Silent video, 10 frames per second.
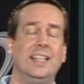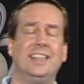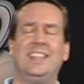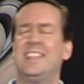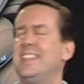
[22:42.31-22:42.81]

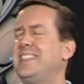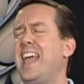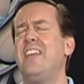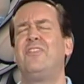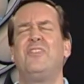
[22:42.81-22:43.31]
This is
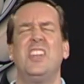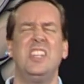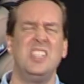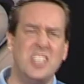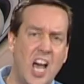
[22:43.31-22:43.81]
a
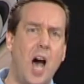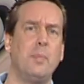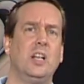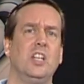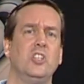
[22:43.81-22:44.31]

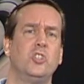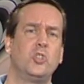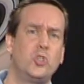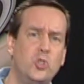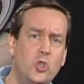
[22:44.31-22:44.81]
phenomenally
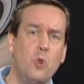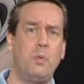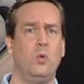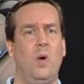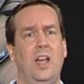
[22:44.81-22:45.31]
stupid
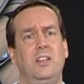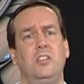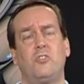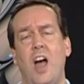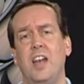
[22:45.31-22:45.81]
way to
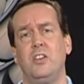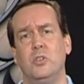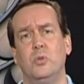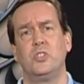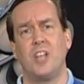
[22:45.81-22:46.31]
try to
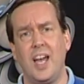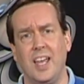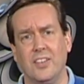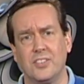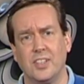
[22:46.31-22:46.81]
do
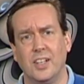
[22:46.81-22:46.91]
science.